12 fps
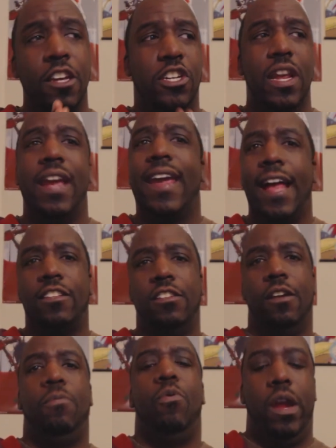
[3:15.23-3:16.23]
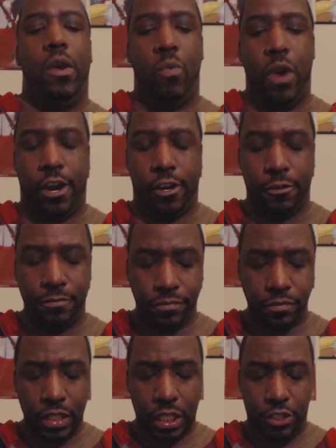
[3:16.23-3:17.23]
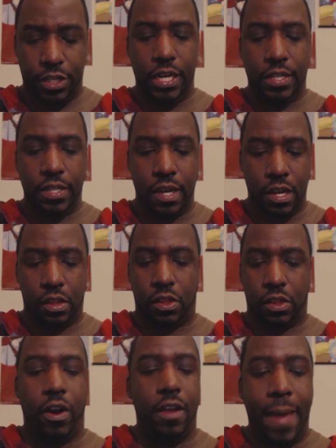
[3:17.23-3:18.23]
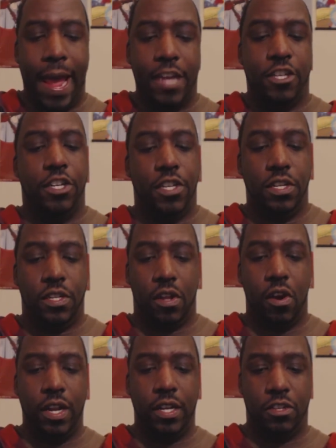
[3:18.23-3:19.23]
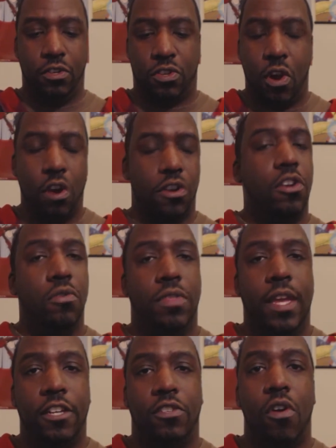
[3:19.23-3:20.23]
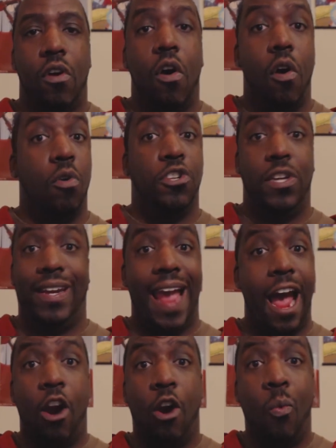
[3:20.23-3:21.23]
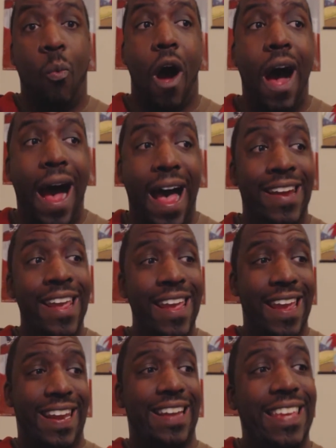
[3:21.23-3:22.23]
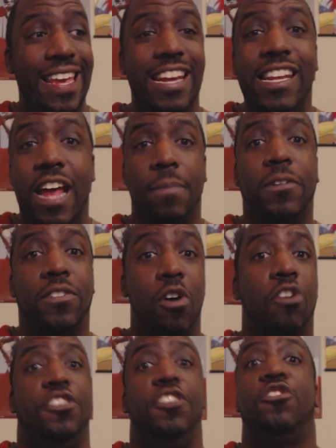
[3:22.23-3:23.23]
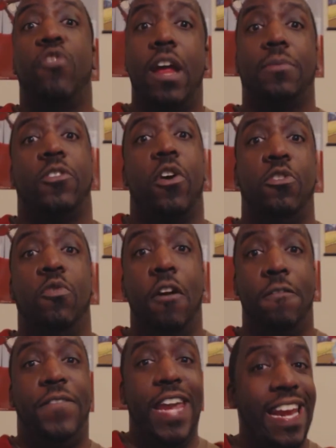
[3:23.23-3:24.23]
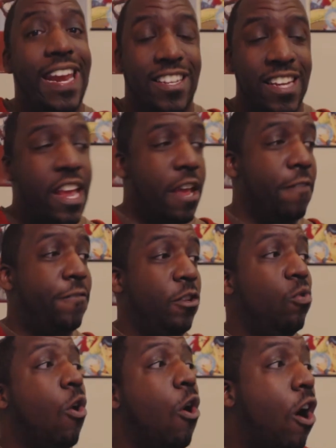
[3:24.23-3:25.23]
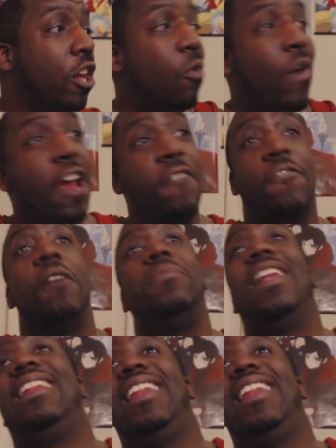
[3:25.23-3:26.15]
she had got to the point where she's learning magic, she's learning to start to do things on her own, she got her wand, and at the end of the episode she straight up turned to a phoenix and flew all the way from the